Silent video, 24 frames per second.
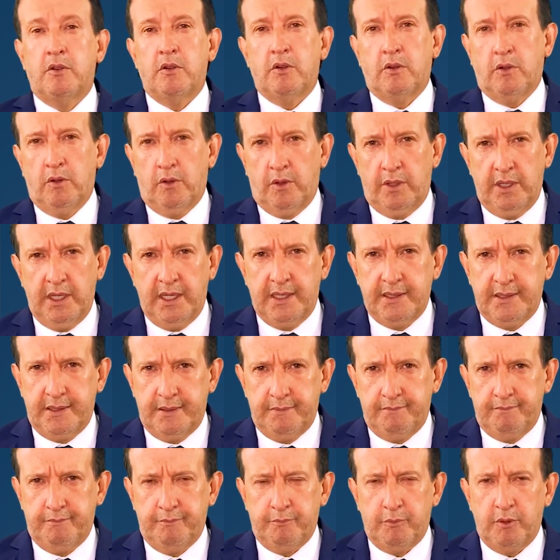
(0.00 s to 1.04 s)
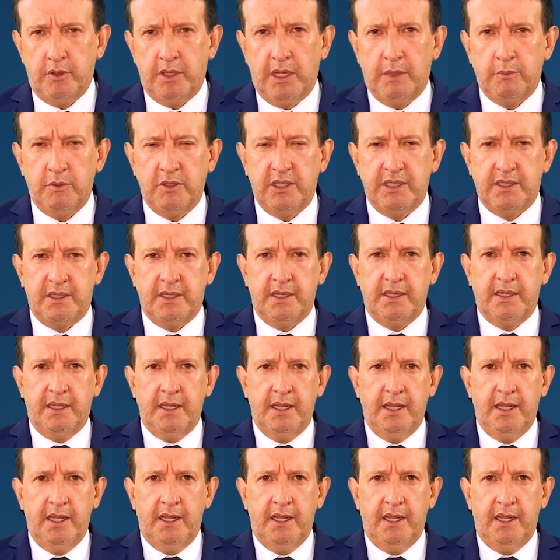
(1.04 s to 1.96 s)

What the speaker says: or corneas that we could say